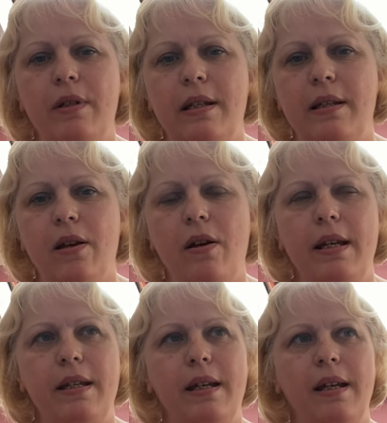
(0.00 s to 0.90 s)

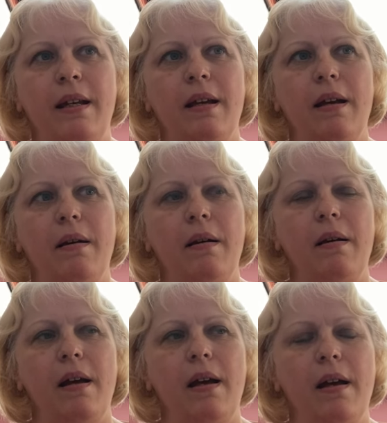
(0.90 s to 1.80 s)
Society
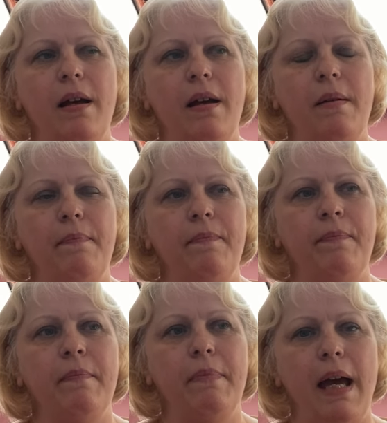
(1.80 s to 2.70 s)

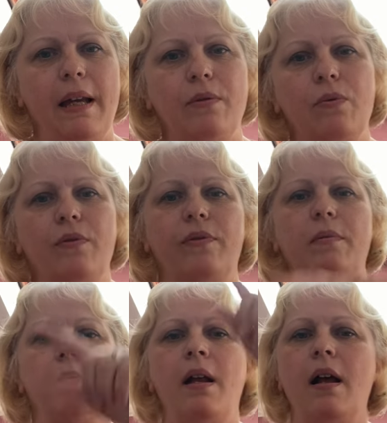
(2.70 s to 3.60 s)
panels
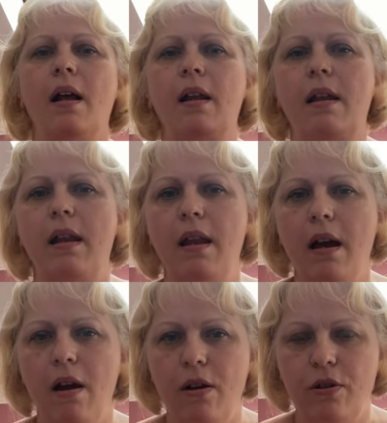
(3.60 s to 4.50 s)
from
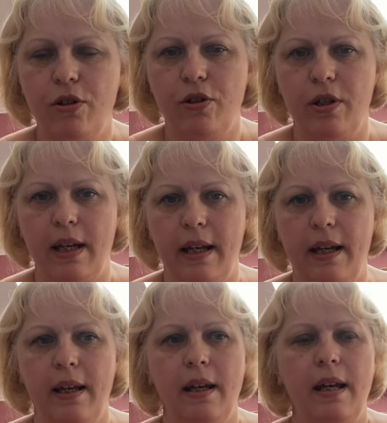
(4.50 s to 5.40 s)
last year
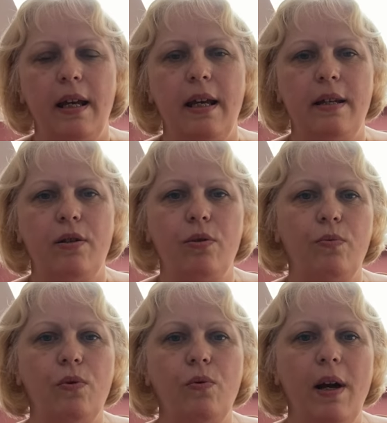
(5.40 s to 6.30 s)
into
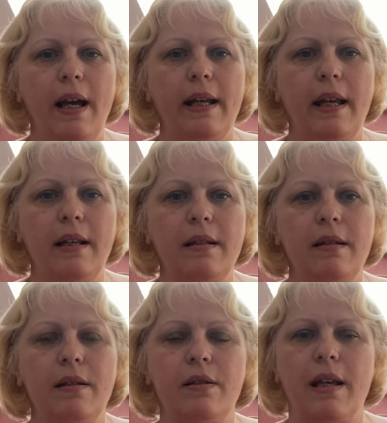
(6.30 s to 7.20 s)
wall
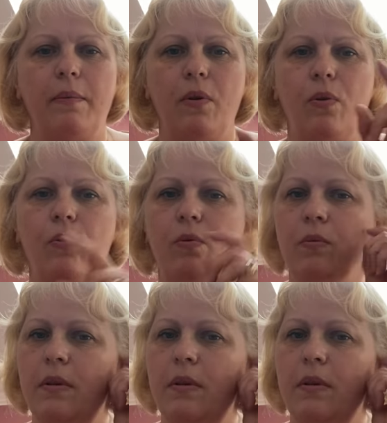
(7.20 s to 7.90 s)
hangings, because they were all